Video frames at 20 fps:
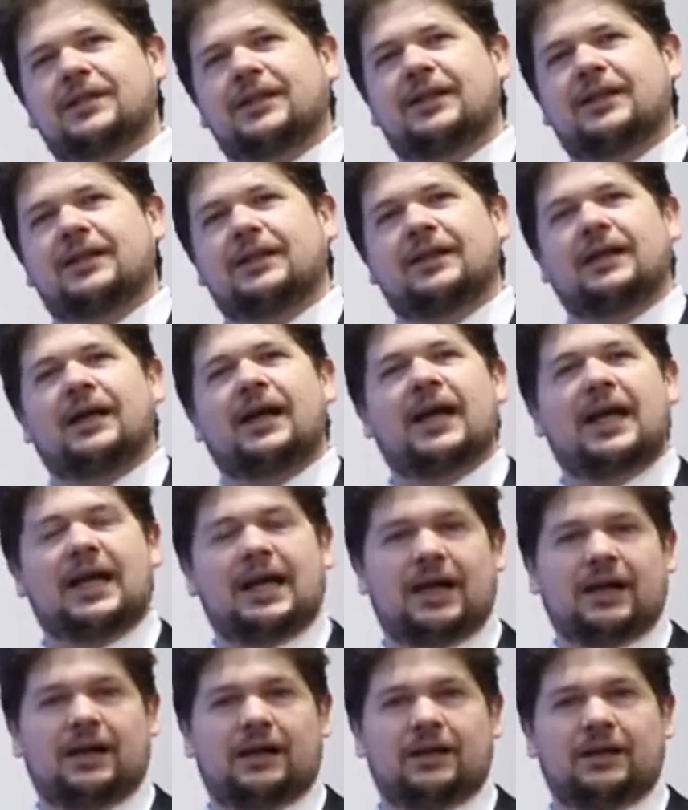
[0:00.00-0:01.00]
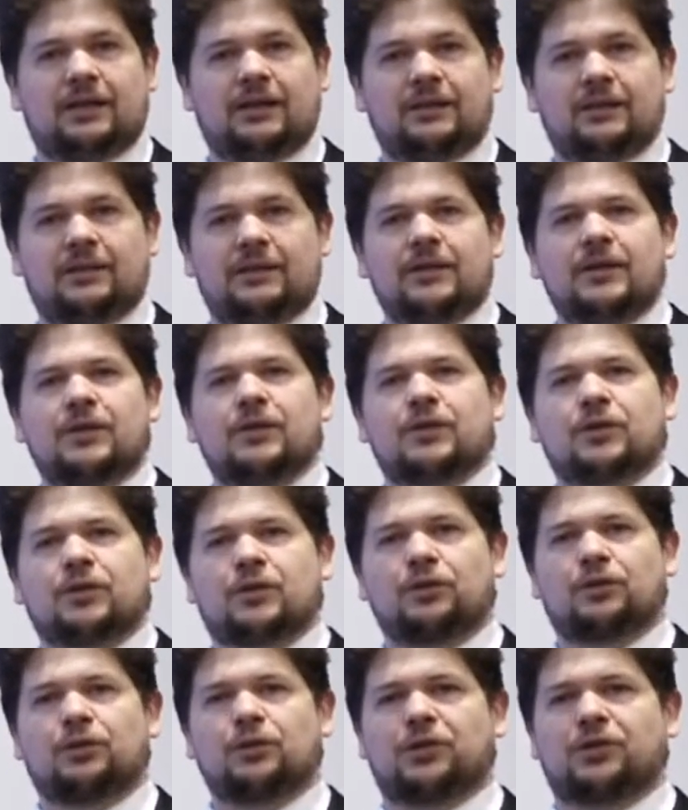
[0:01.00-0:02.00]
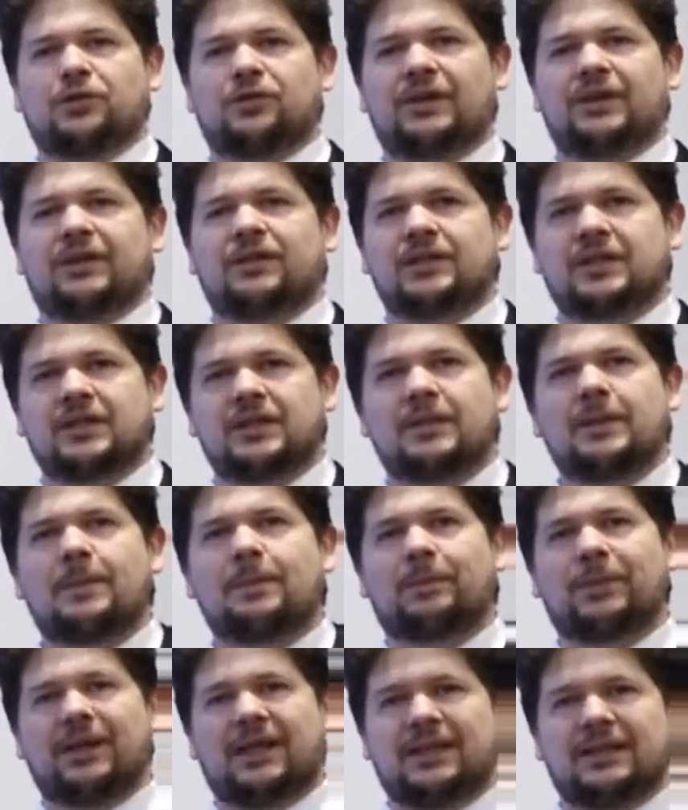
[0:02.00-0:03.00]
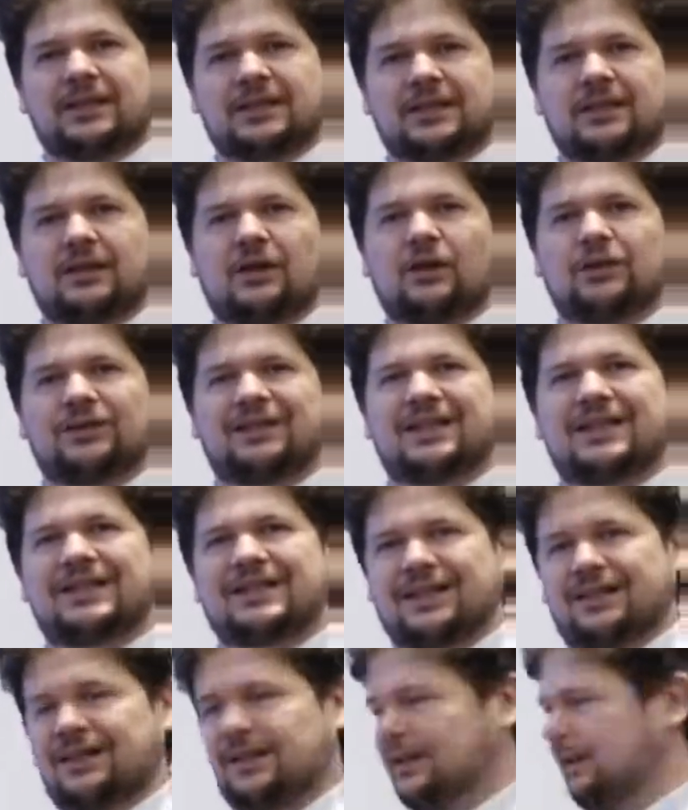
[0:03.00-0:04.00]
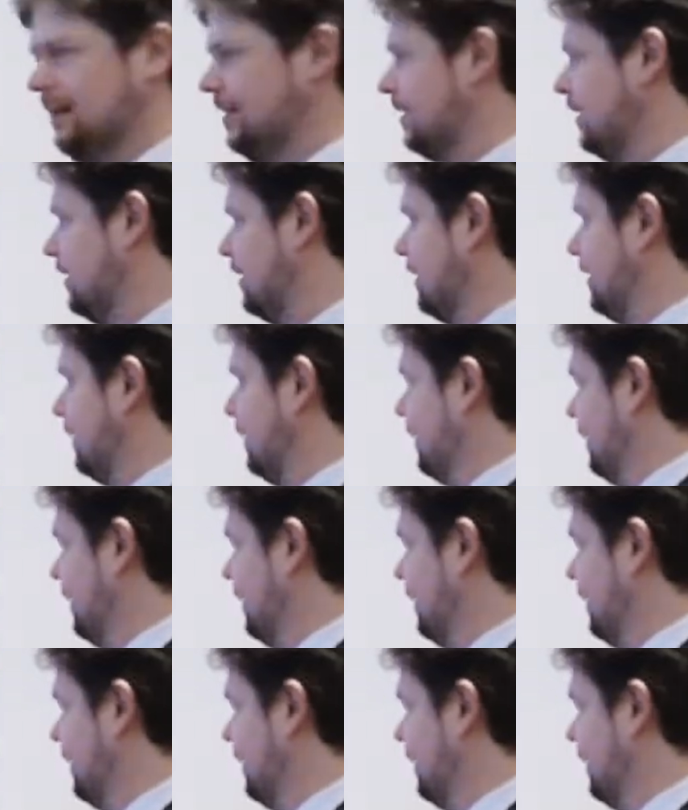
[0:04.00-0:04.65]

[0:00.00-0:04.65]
the AI to do triggers based on these analyses.